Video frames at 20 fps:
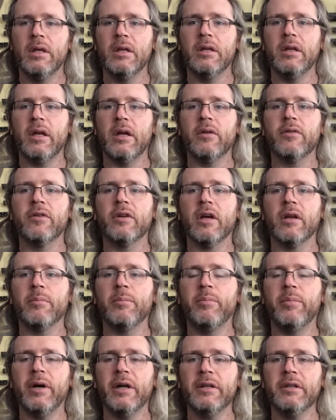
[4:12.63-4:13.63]
Now it's got a
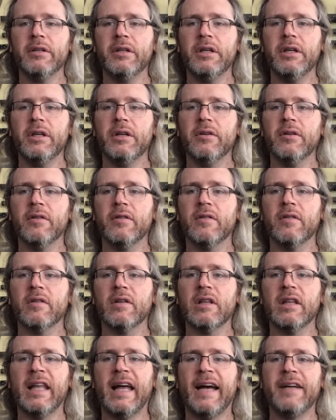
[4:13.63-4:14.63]
button here, this is a
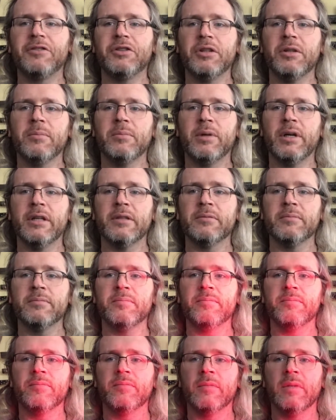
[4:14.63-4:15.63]
latching button.
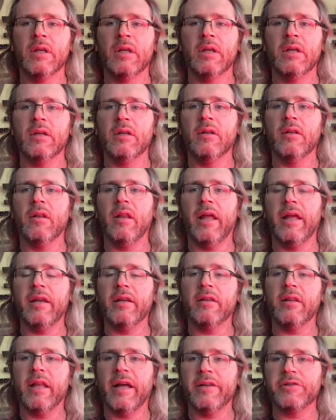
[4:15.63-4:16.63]

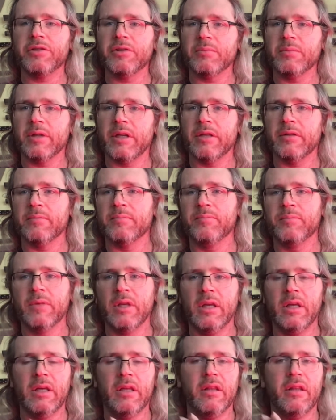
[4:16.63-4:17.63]
Lighted latching button.
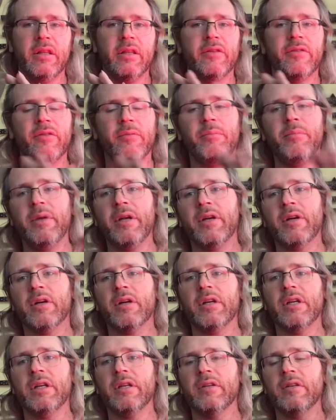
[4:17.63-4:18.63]
This
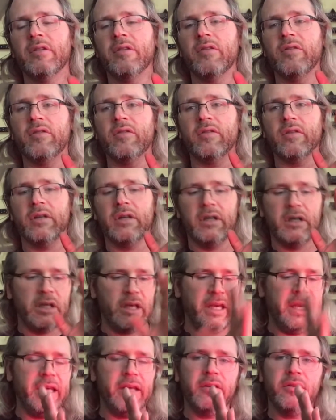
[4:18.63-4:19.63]
emitter is
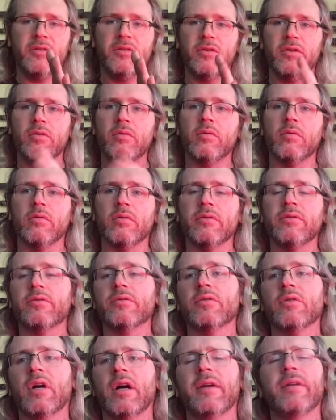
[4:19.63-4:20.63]
hand-tooled.
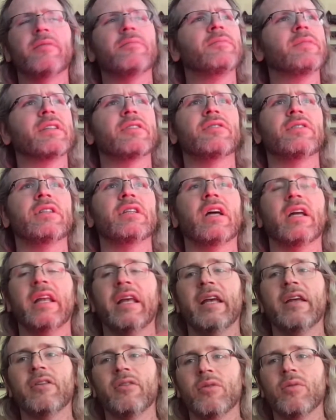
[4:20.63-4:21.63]

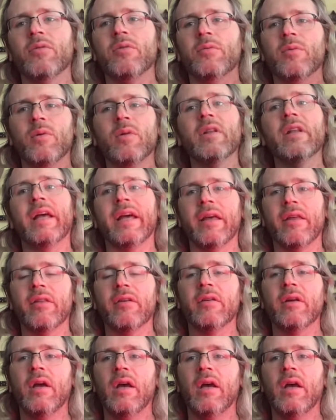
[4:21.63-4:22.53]
Lathed.